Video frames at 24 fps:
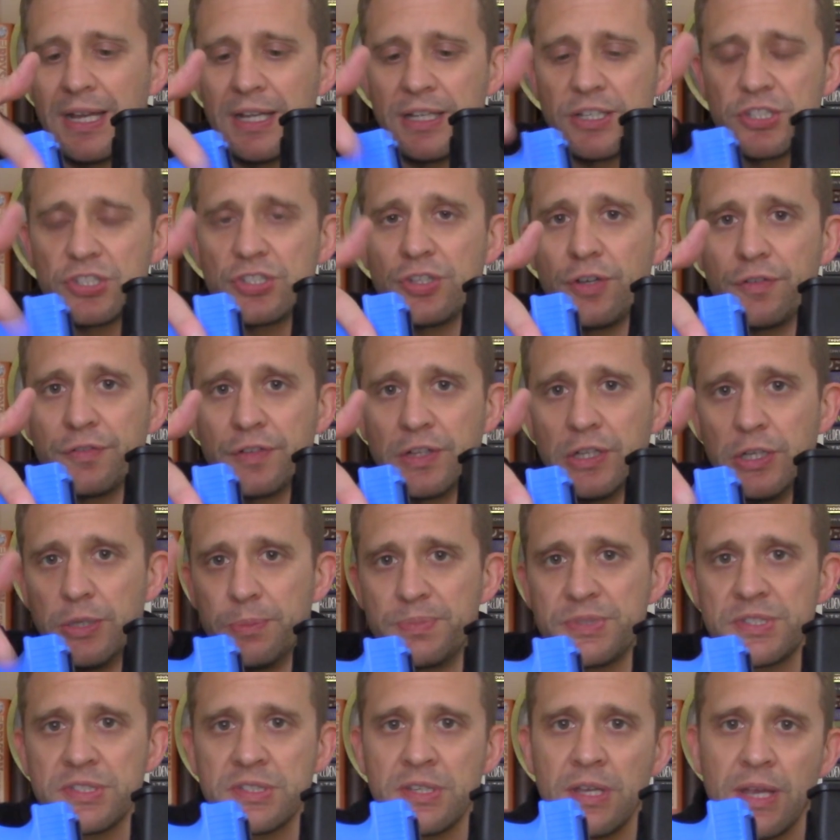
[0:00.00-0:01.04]
soft
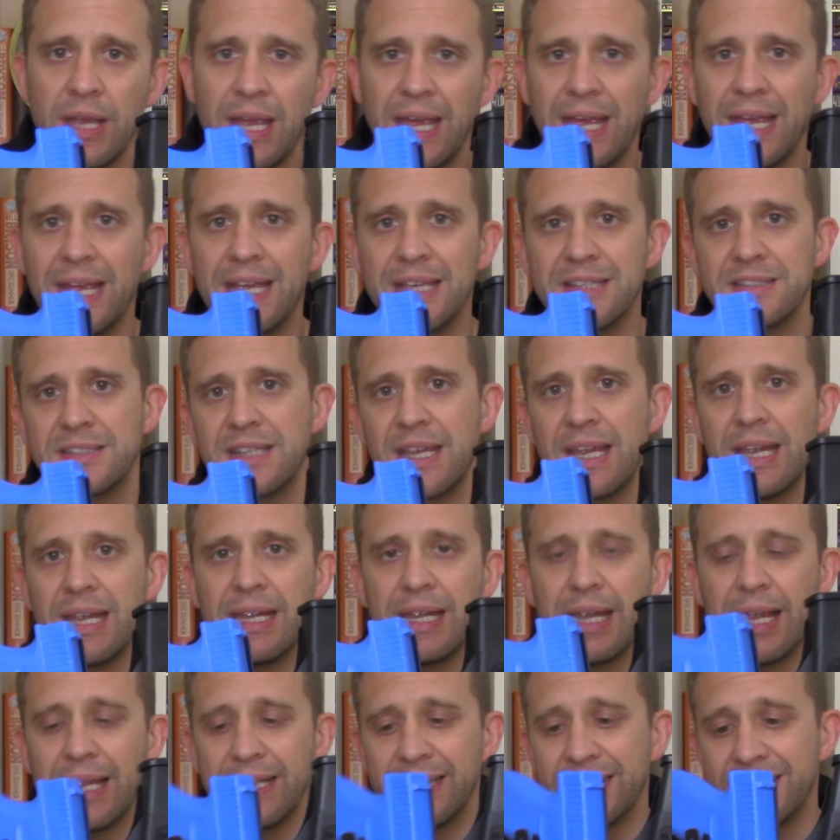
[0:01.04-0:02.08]
loops as
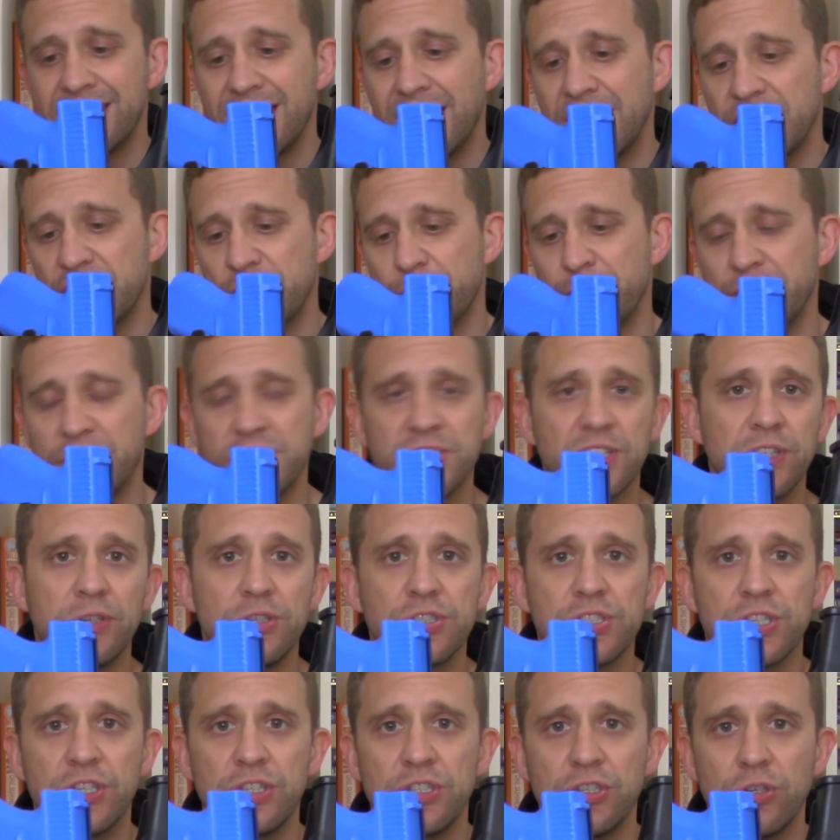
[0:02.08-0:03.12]
an attachment
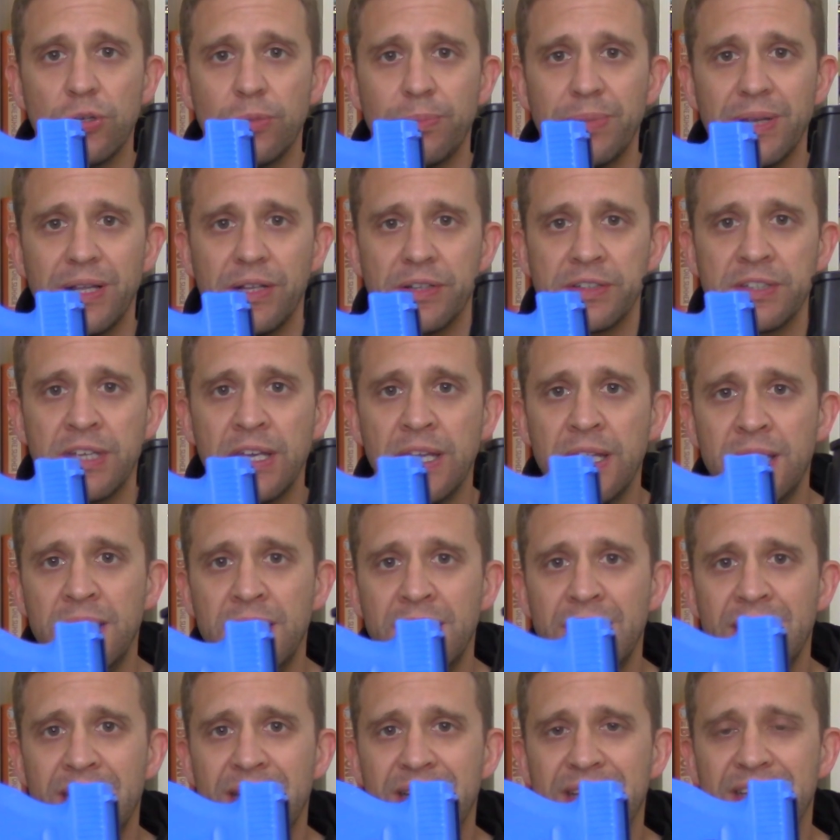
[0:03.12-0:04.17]
solution to your belt.
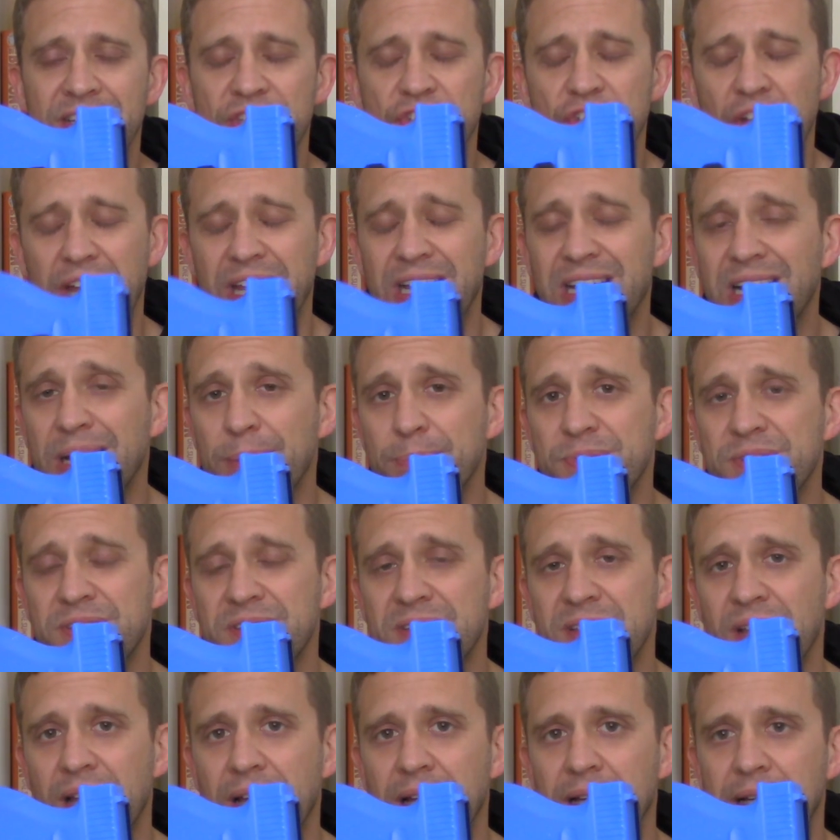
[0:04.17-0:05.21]
J
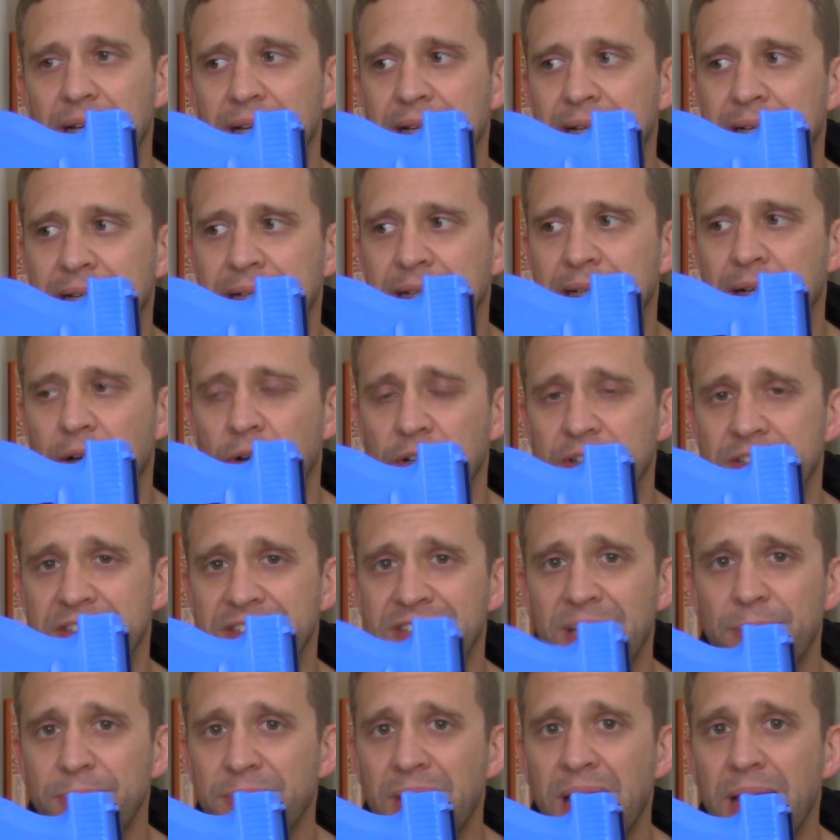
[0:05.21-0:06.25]
clips
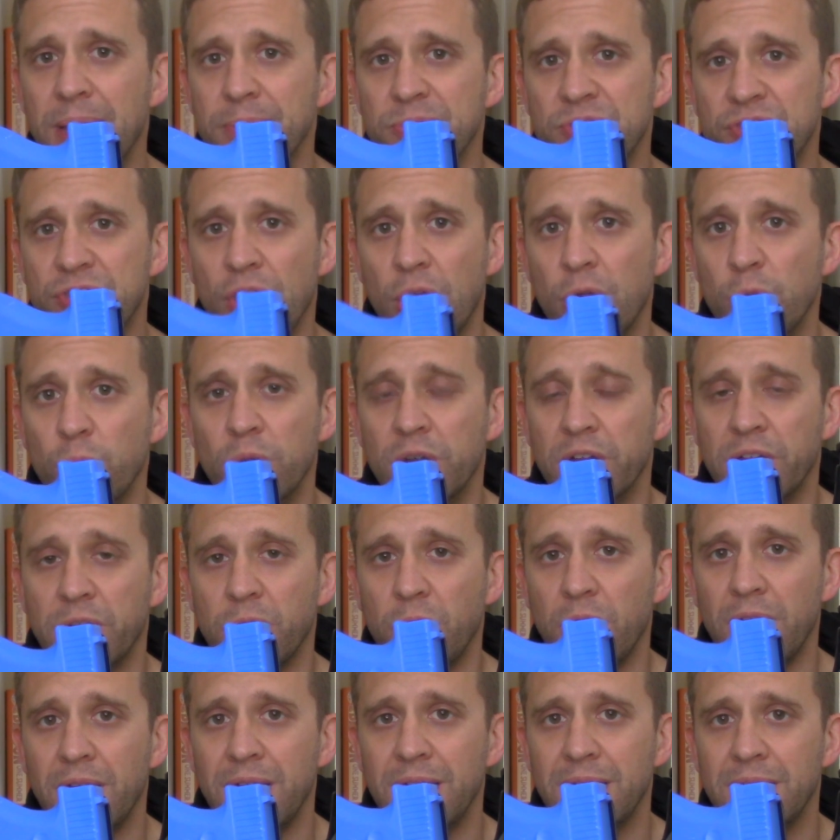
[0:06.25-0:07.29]
sometimes don't
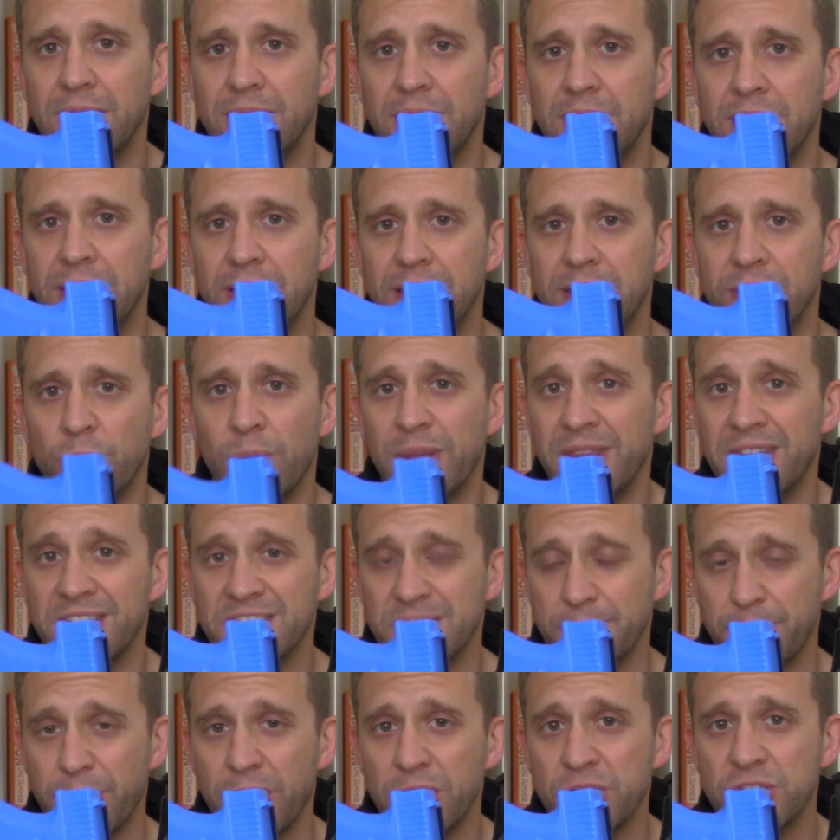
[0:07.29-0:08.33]
work the way they're
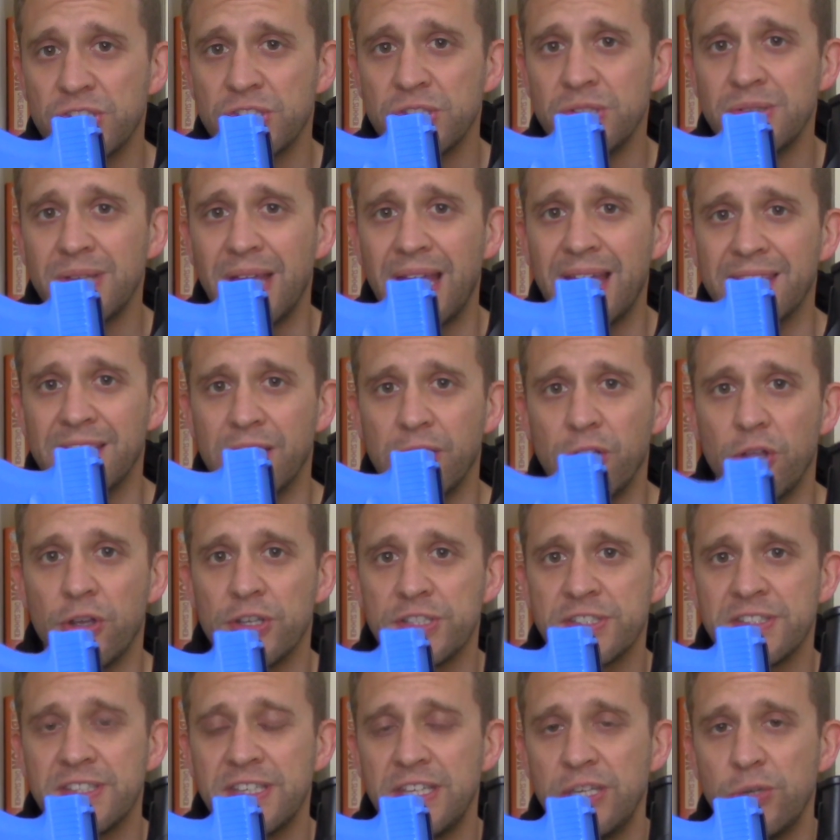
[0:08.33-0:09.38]
supposed to, and the
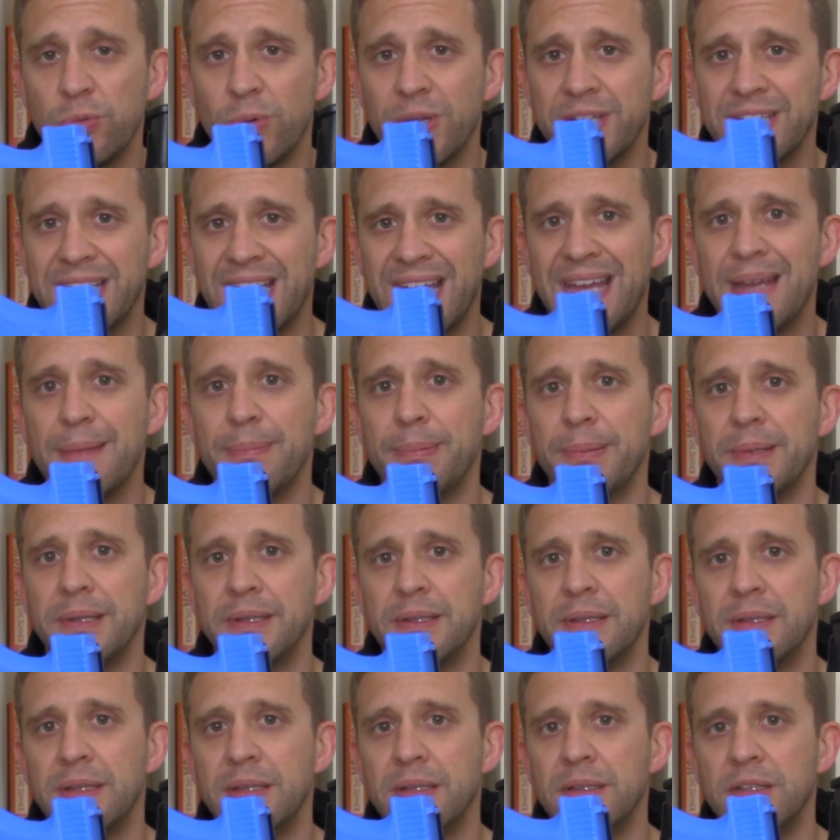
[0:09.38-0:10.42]
last thing you want to
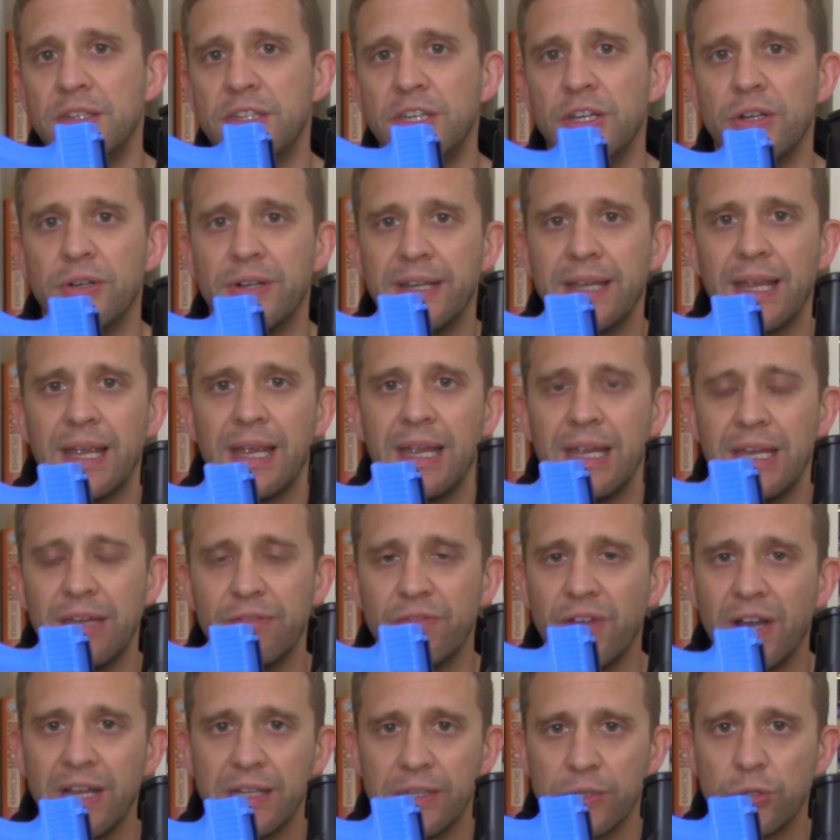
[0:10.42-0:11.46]
happen during a
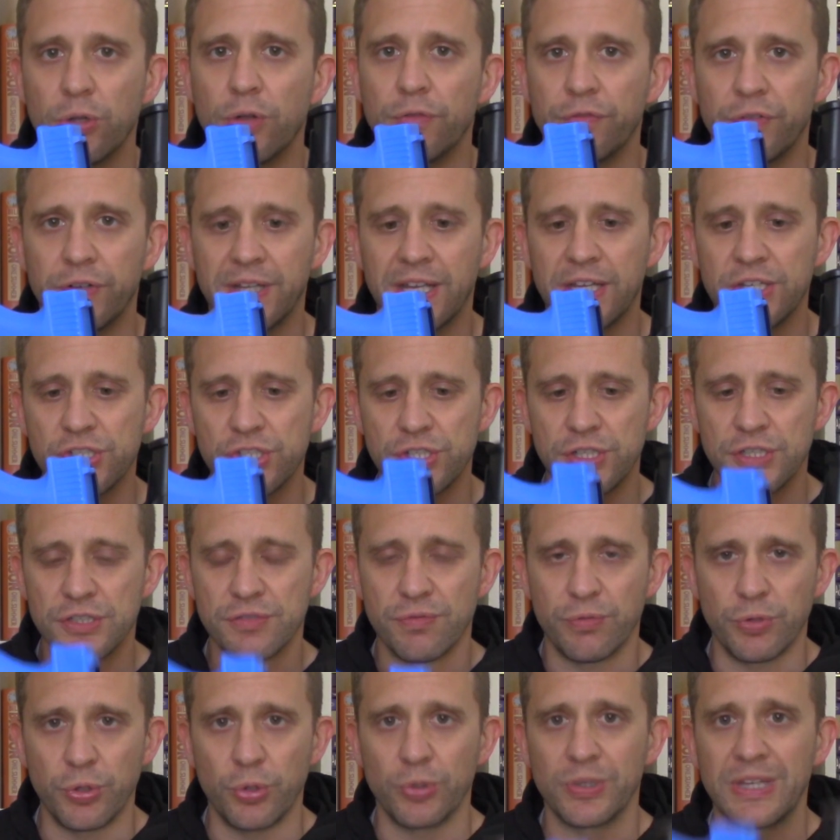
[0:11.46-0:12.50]
violent confrontation is
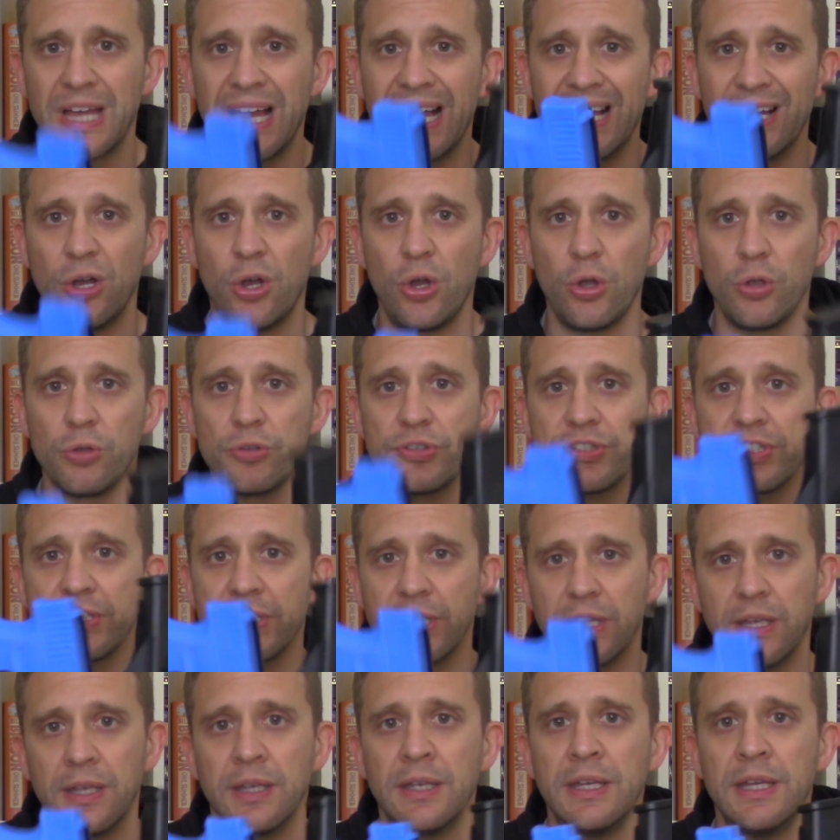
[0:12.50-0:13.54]
for your entire holster